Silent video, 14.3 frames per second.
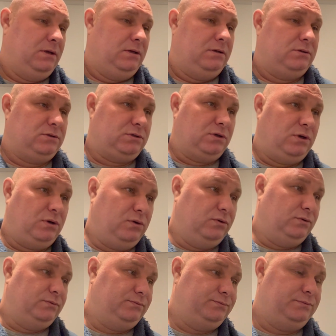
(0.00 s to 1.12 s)
So
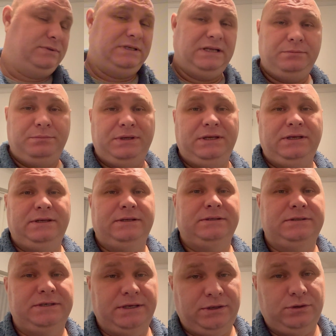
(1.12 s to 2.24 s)
let me
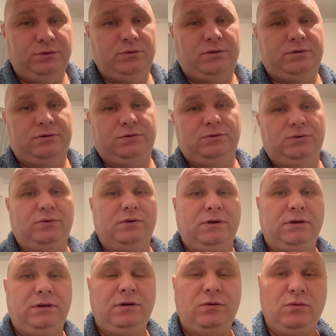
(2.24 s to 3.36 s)
take you through
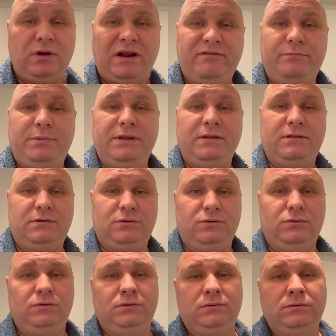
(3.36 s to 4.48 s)
what I've been
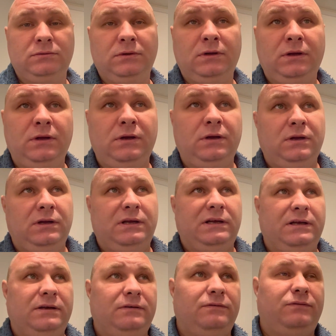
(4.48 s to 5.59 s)
through
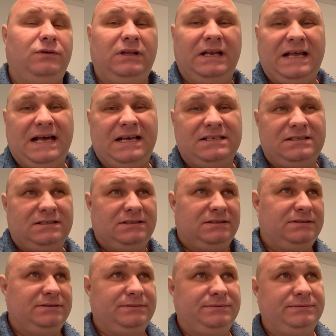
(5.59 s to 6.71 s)
for the
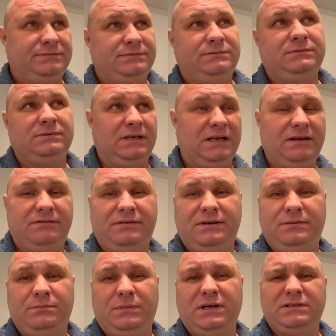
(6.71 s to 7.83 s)
last
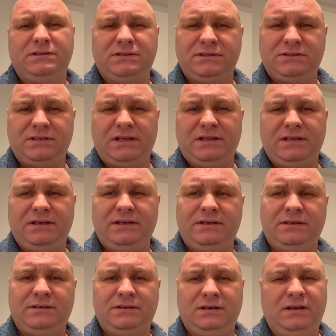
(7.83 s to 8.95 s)
11 months, I
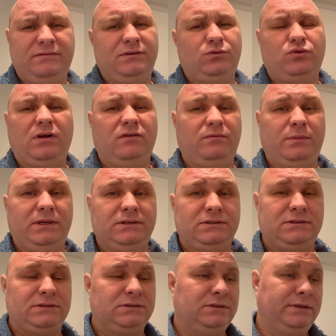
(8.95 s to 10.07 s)
think, 11, 12 months.